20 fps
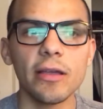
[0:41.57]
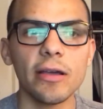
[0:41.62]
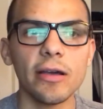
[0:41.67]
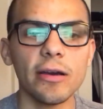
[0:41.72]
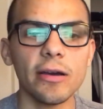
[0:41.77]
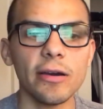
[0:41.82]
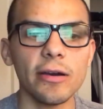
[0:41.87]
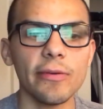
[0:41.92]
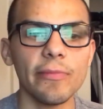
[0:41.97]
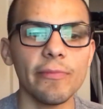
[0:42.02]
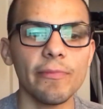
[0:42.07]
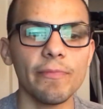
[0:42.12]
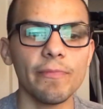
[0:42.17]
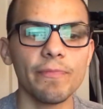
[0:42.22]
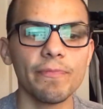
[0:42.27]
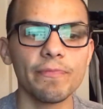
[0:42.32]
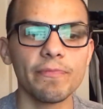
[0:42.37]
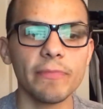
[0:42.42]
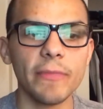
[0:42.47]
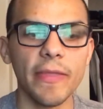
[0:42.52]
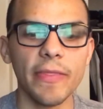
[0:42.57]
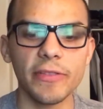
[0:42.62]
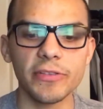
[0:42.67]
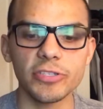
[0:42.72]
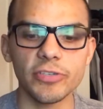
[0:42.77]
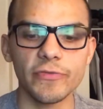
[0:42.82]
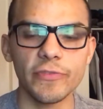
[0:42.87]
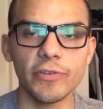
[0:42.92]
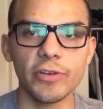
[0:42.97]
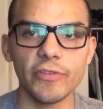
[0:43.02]
And there's
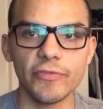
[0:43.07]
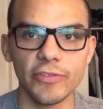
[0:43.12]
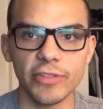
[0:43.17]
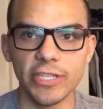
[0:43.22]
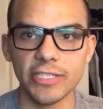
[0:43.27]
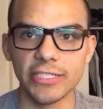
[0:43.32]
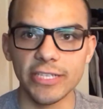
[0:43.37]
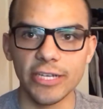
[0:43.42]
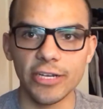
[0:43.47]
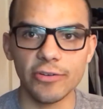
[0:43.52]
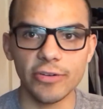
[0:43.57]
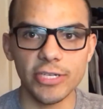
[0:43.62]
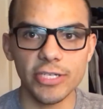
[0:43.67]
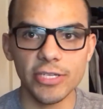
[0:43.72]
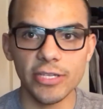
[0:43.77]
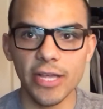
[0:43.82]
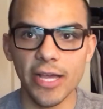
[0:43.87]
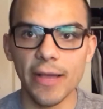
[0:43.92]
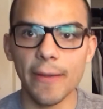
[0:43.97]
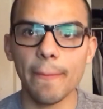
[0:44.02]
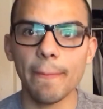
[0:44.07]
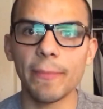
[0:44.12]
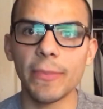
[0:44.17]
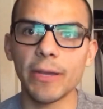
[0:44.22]
a few different things that go into that,